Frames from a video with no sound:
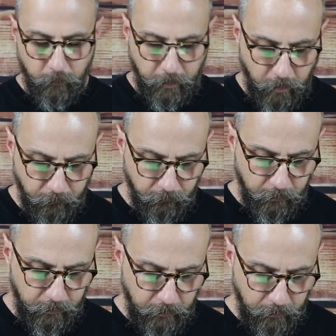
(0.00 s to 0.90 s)

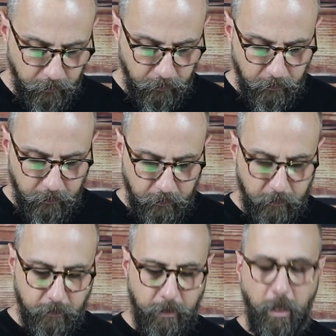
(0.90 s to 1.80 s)
recovery
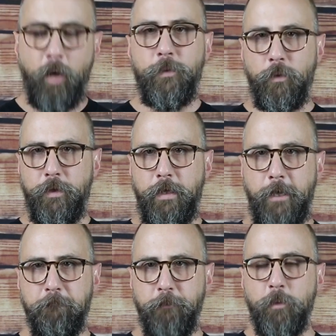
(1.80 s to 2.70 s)
to help you with that.